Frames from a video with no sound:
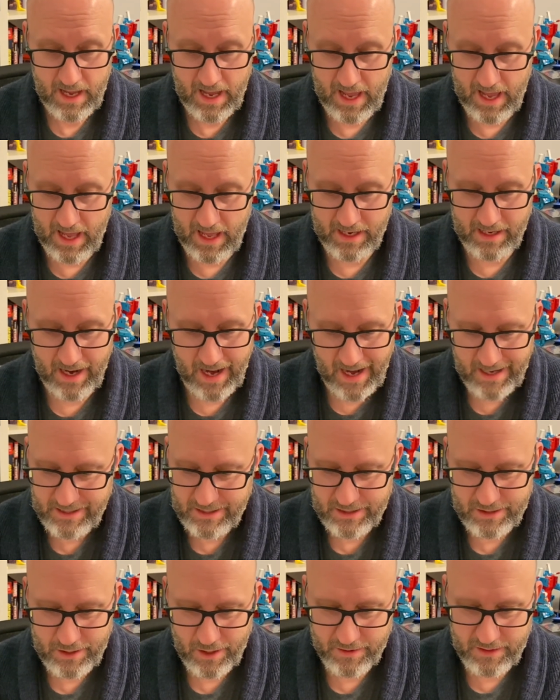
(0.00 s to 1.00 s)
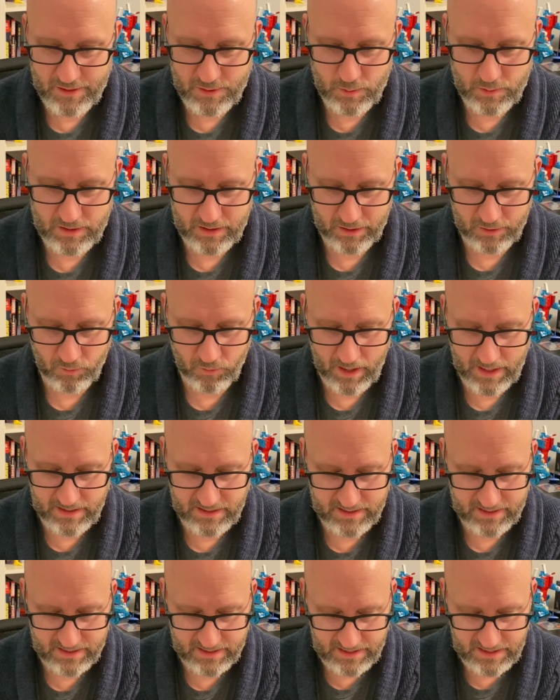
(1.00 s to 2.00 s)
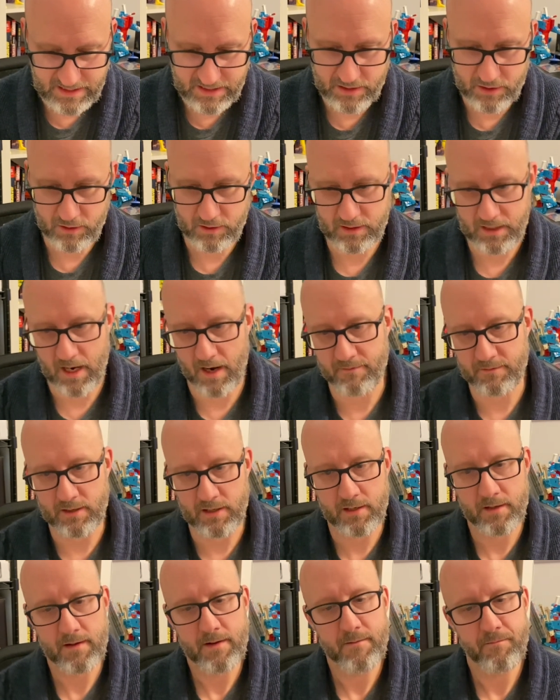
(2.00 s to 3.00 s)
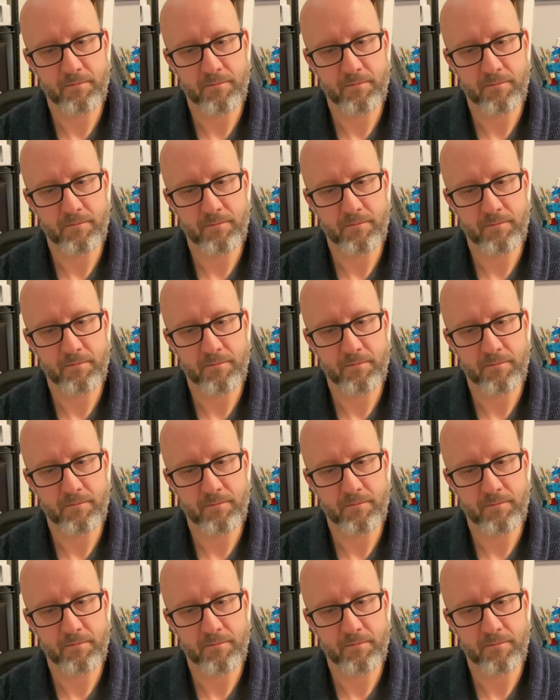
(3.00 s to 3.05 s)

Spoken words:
and I just thought this was a great seasonal cover.